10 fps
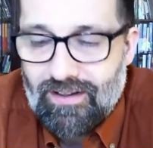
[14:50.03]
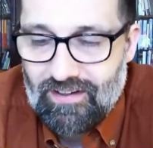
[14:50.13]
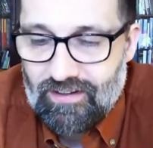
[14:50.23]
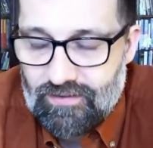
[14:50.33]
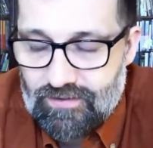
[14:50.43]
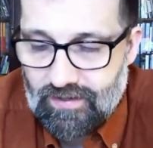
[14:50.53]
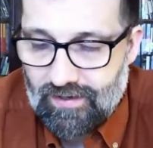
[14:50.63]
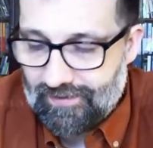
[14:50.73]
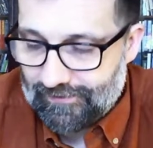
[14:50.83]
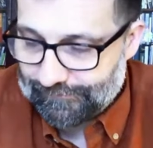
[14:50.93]
is
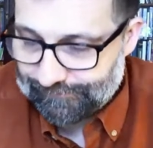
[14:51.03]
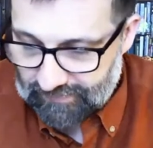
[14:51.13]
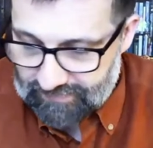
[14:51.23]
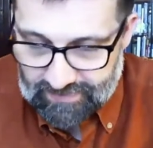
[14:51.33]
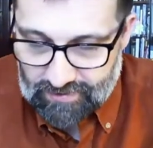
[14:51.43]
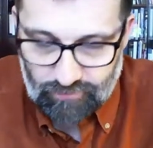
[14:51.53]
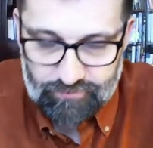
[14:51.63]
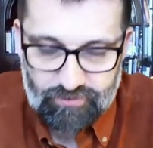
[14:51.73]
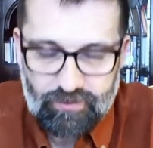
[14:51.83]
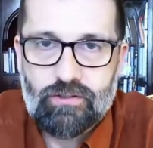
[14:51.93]
it started off
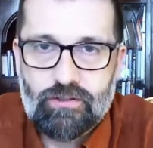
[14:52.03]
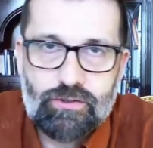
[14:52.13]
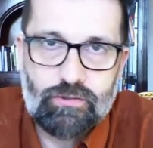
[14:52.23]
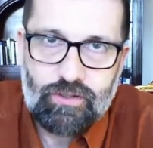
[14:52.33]
as a radio show,